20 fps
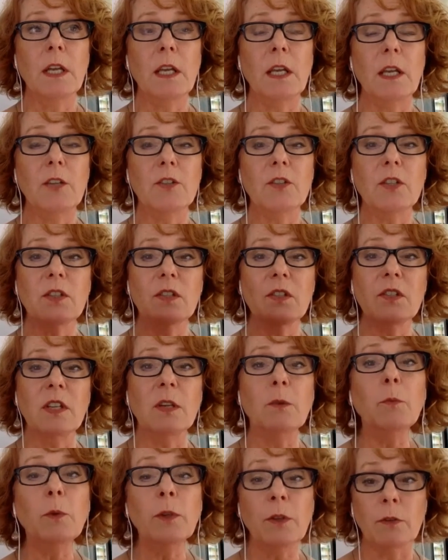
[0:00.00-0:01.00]
is to
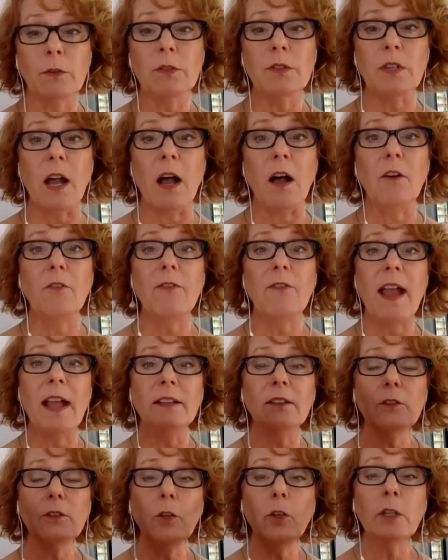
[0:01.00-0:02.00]
sit with yourself
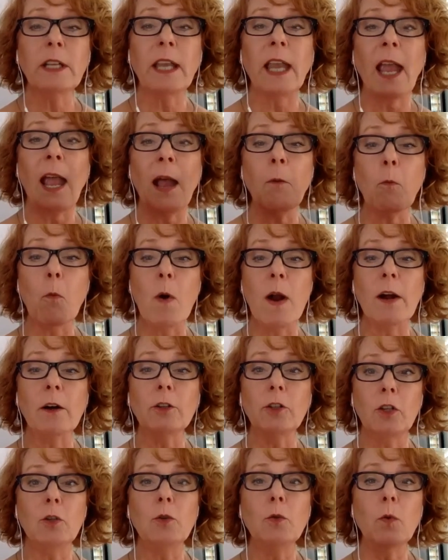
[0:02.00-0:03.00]
and look at where
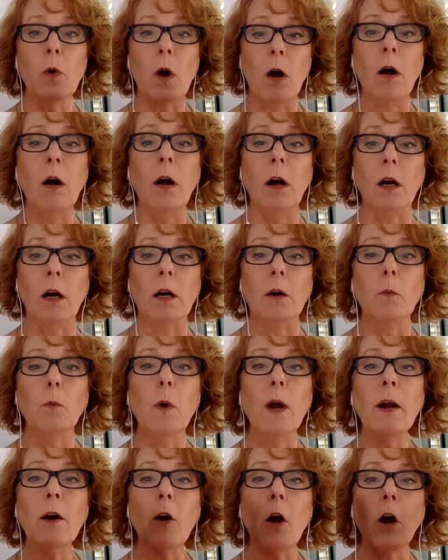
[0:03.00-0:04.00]
you are.
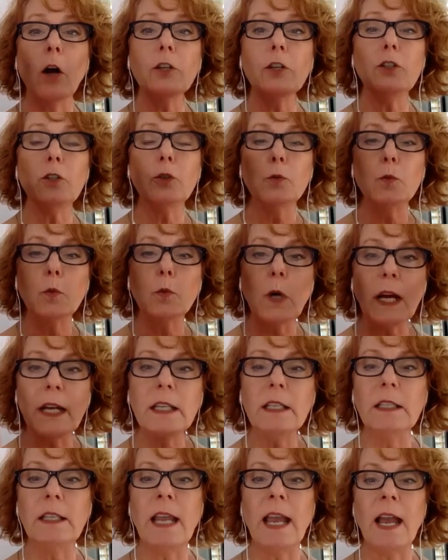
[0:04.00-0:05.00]
Where are you
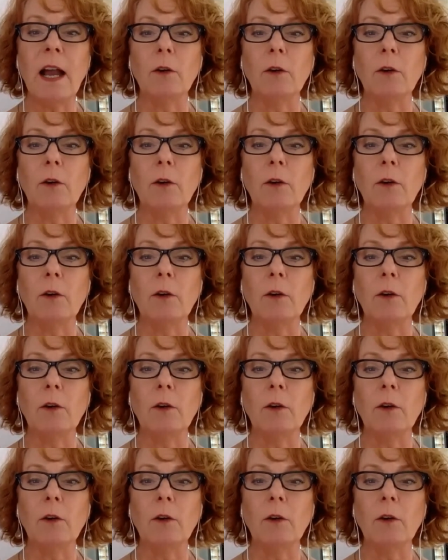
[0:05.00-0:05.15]
right now?